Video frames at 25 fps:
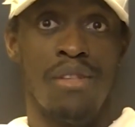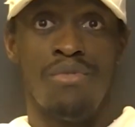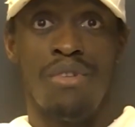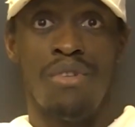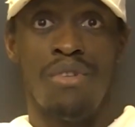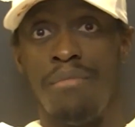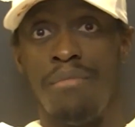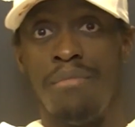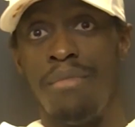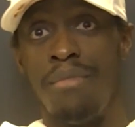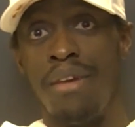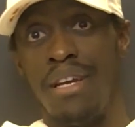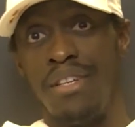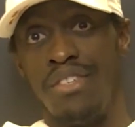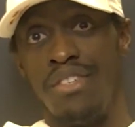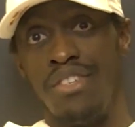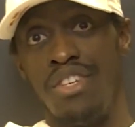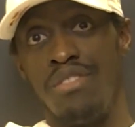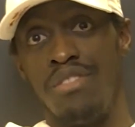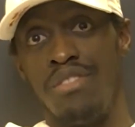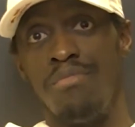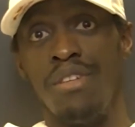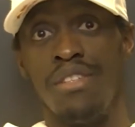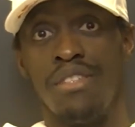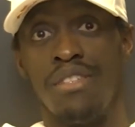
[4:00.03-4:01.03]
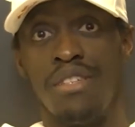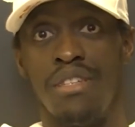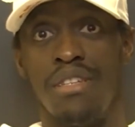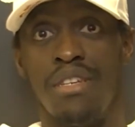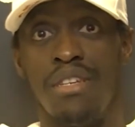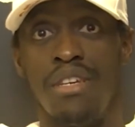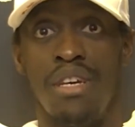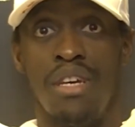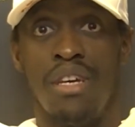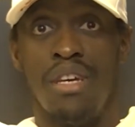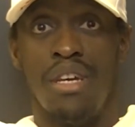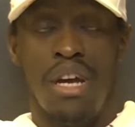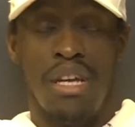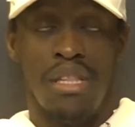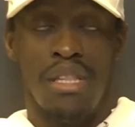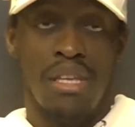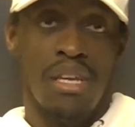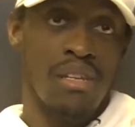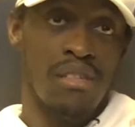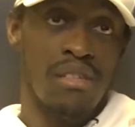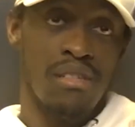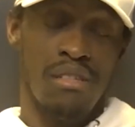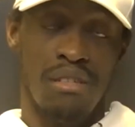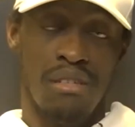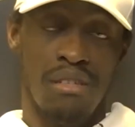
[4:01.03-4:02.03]
We make adjustments, and I think
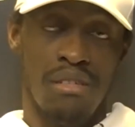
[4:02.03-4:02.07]
it's